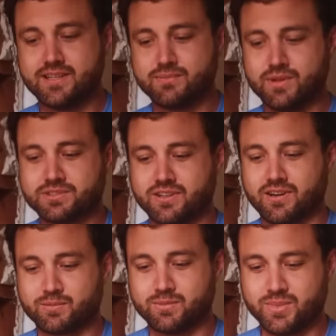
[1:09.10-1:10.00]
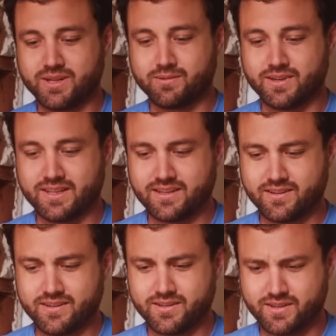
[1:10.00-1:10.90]
Dear most honorable Big Willie,
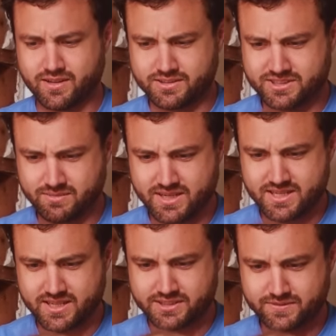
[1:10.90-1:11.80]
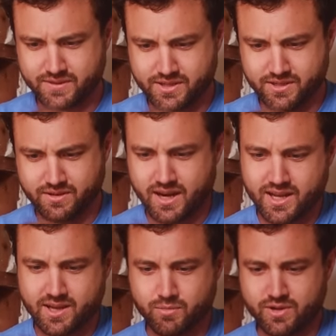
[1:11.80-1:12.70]
here are some ideas for you.
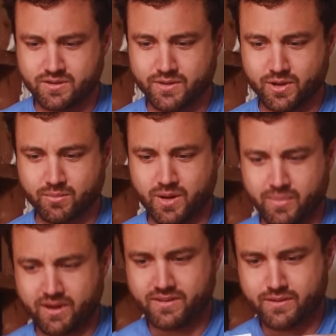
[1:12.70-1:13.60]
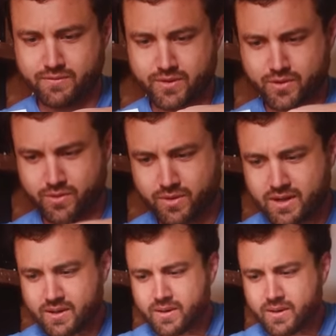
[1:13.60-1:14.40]
I am one of your apparently few